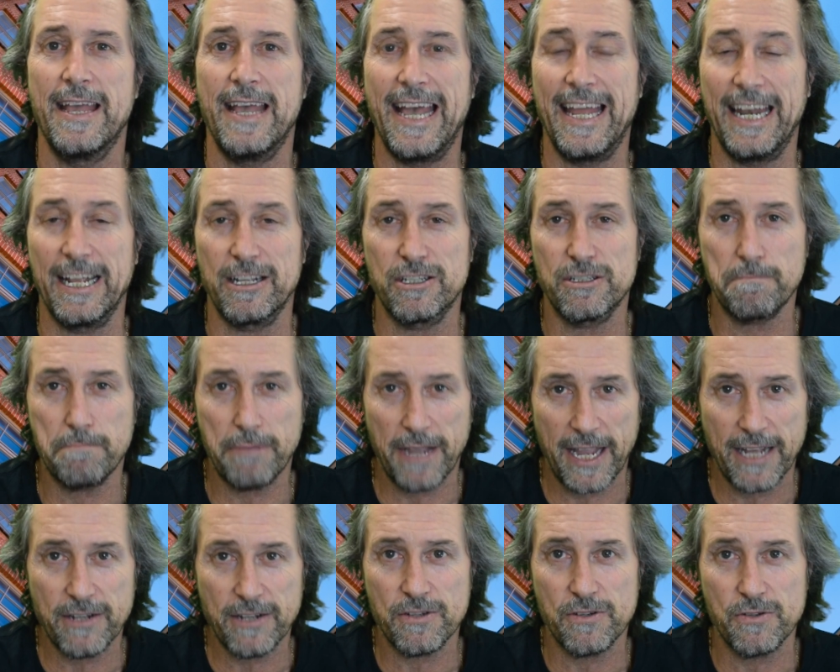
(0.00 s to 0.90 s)
An
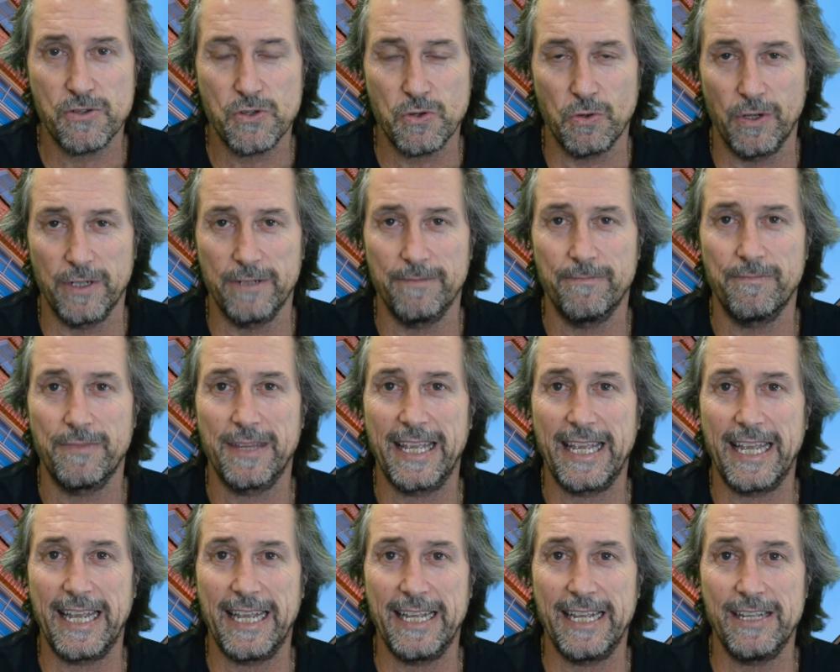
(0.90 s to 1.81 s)
expansion joint
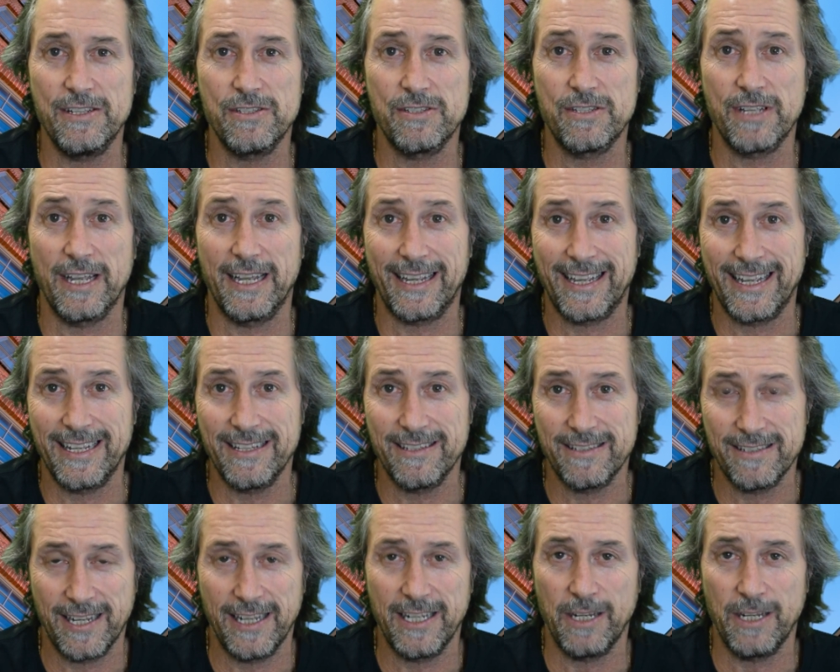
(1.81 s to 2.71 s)
is
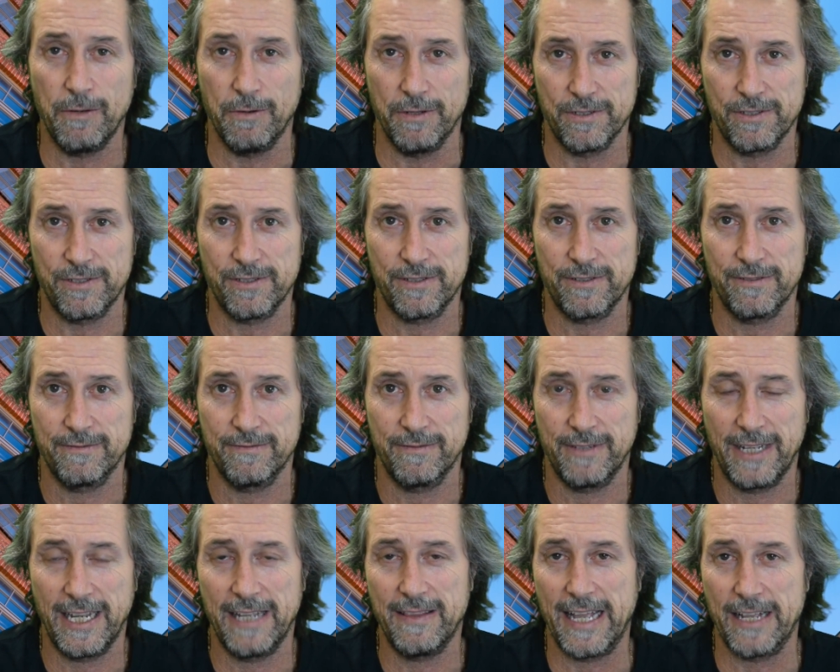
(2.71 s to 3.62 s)
continuous
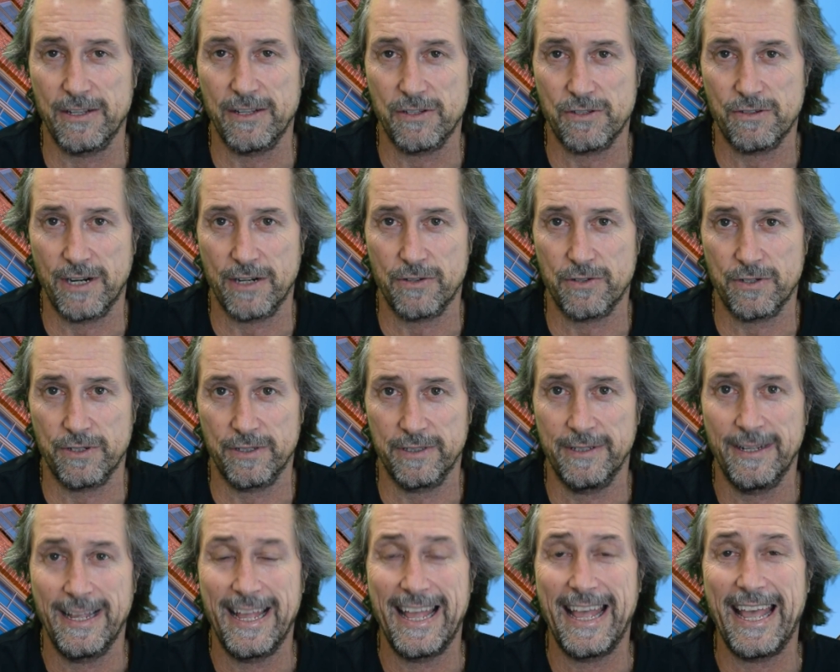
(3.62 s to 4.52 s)
in that structure
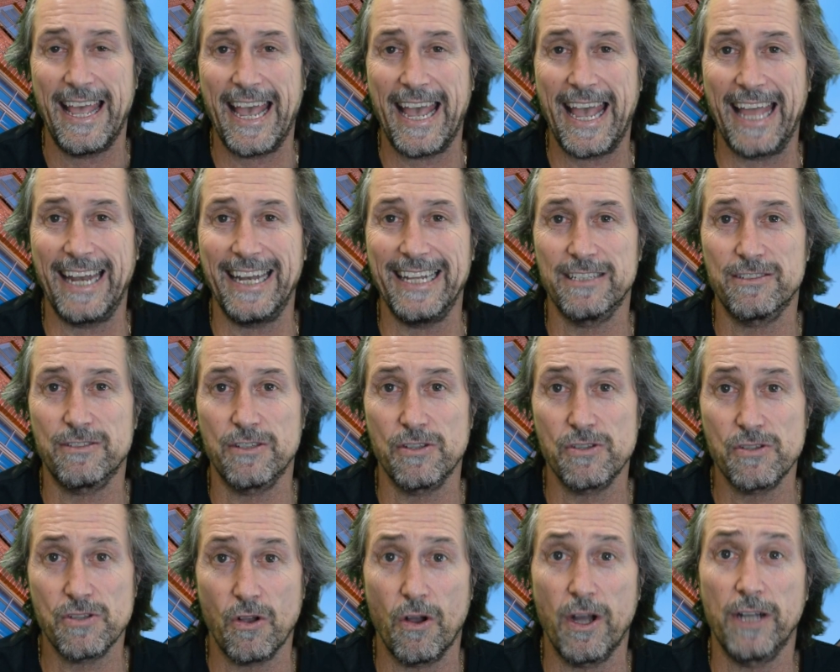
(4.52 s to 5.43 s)
and is
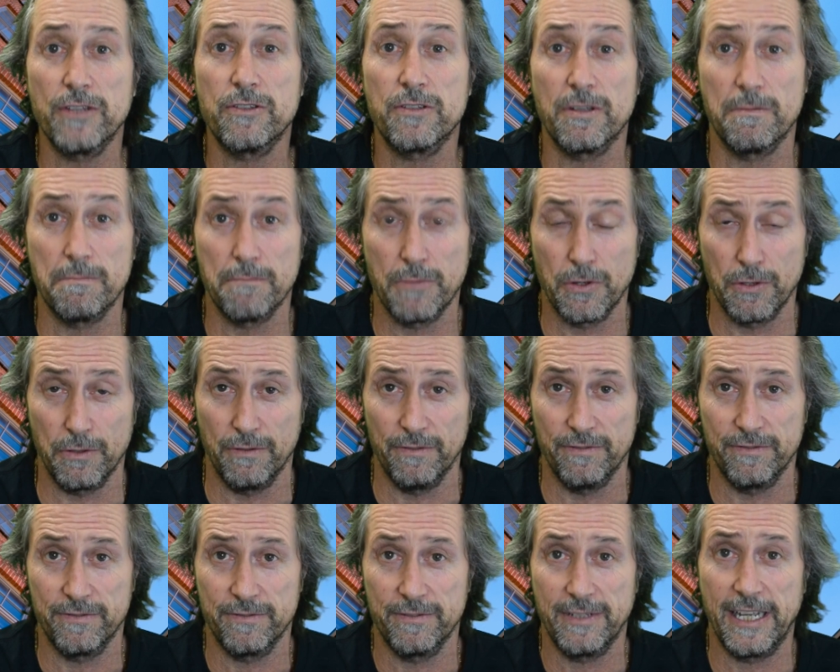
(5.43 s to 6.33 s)
designed to
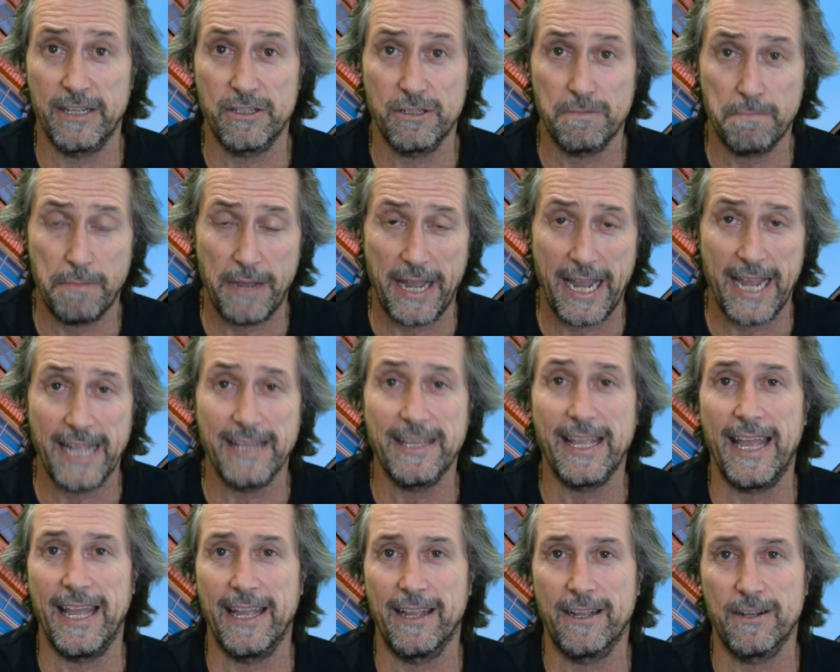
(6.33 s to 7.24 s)
move,
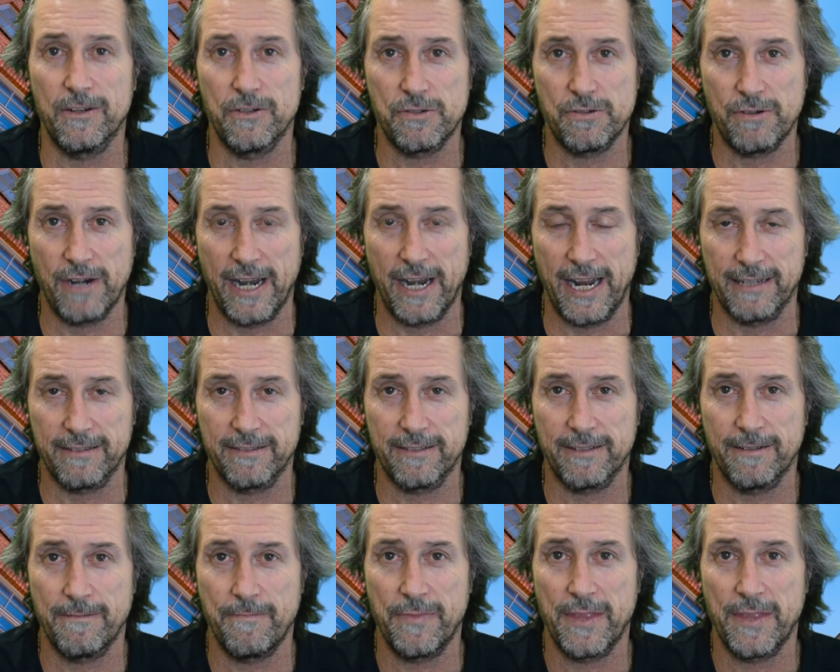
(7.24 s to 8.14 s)
expand and
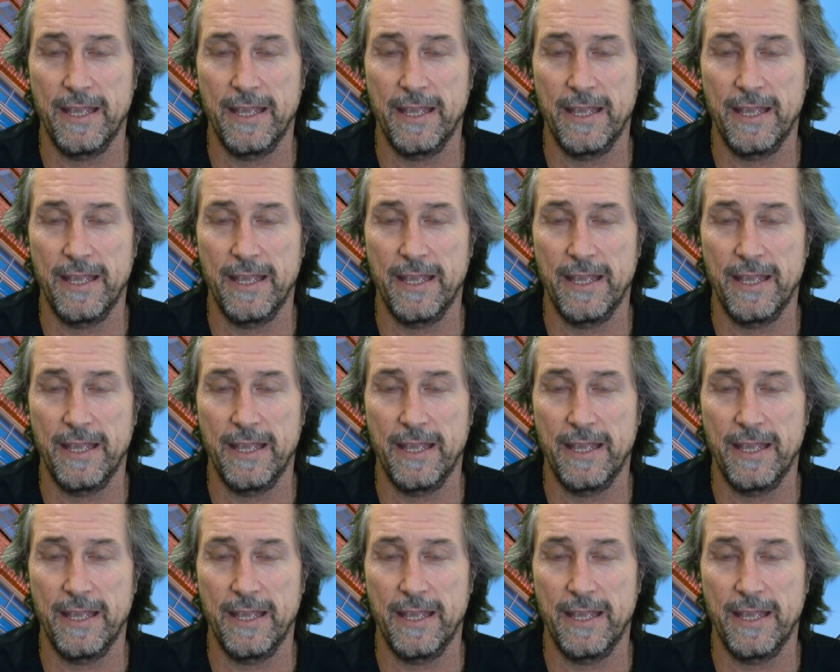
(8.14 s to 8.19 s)
contract.